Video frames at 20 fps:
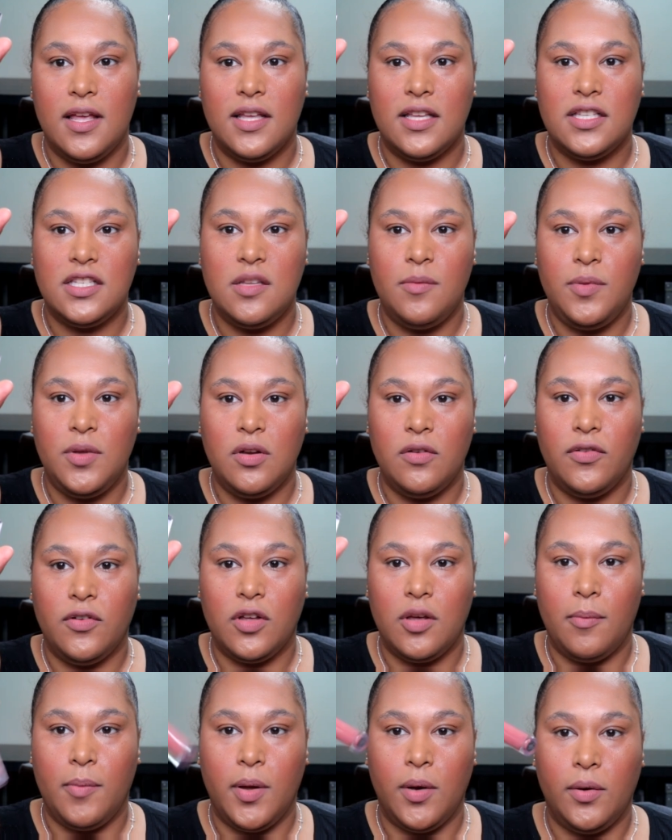This is a beautiful
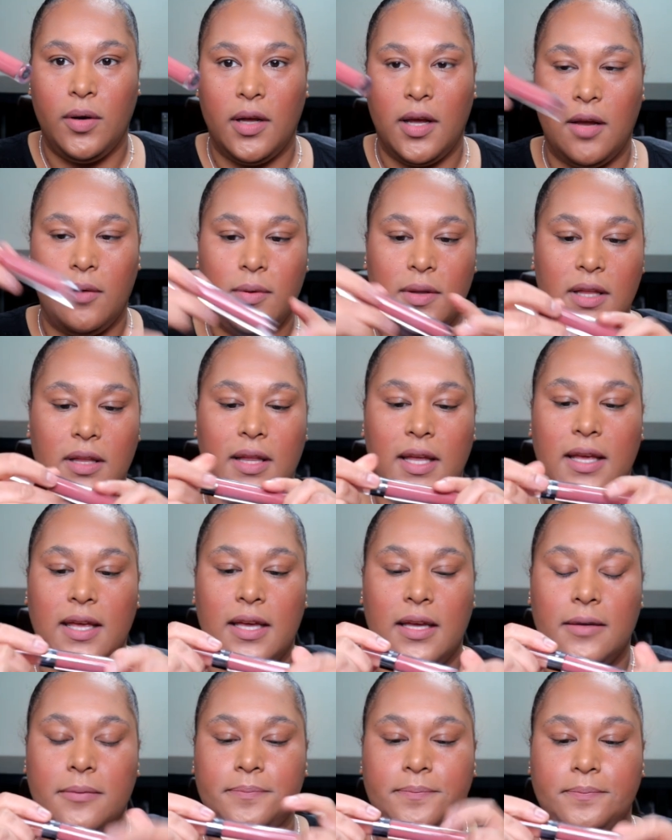component. I really like
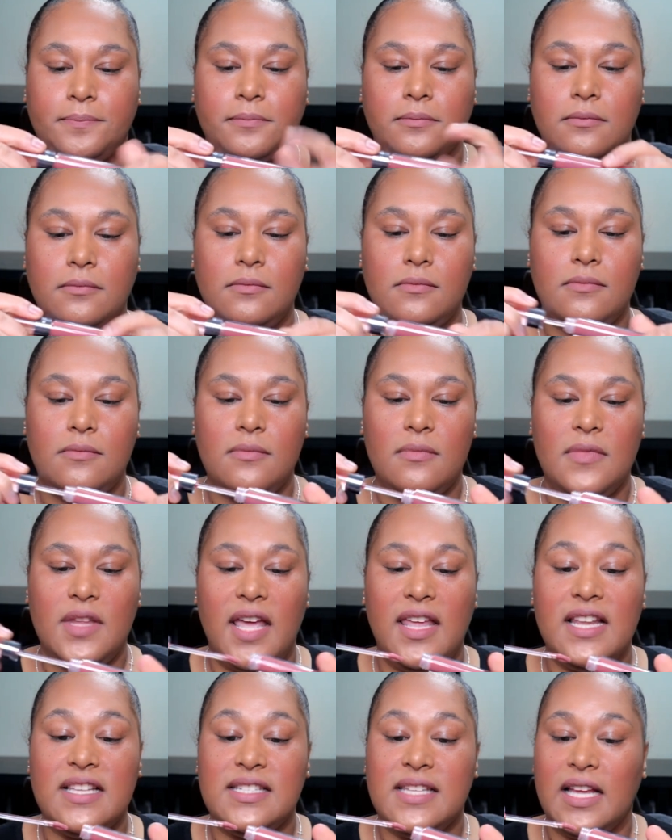it,
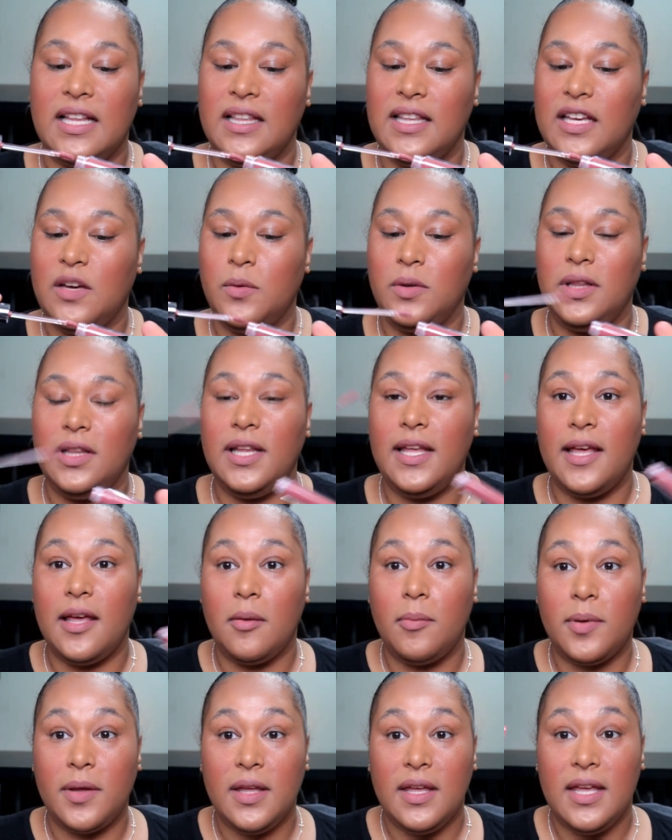and it's not a liquid
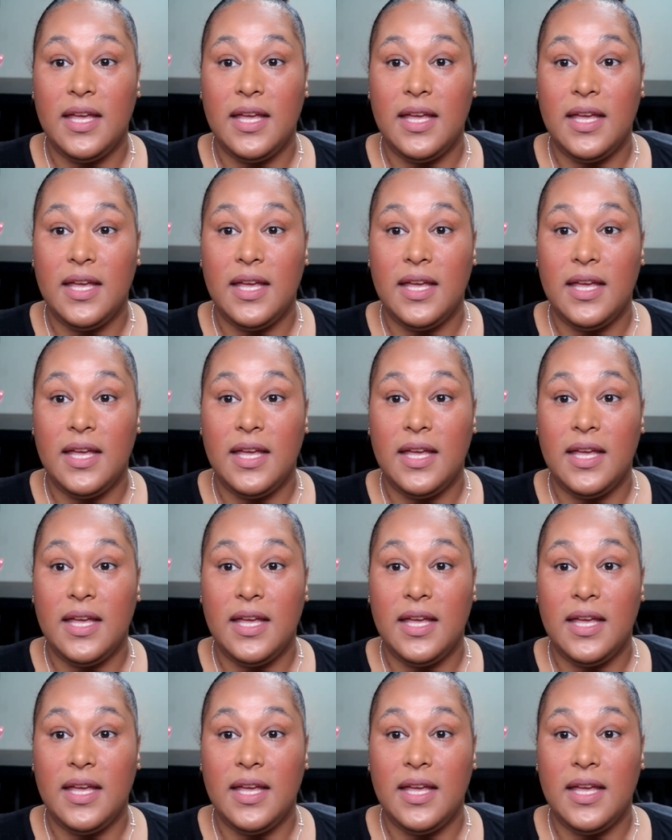lip.